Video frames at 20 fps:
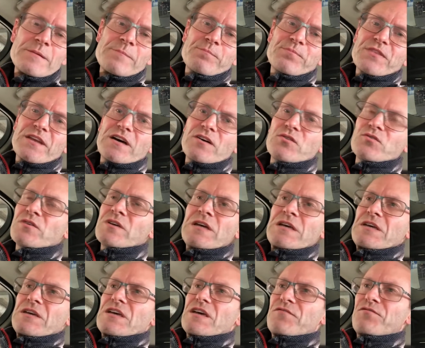Now,
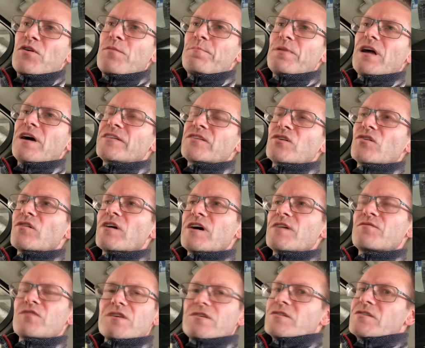if you plan to arrive
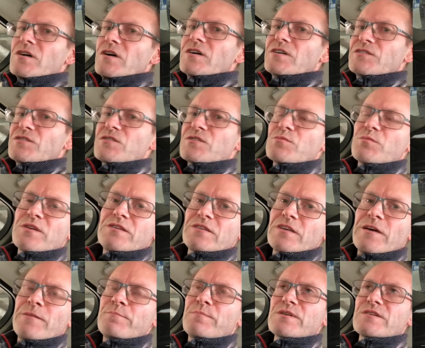at your chargers with
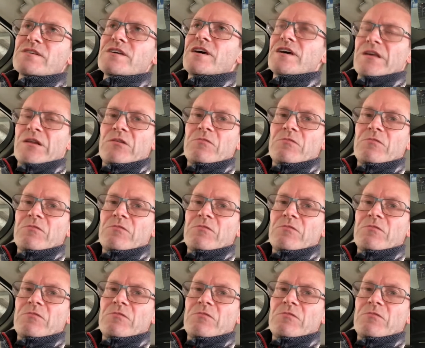10%,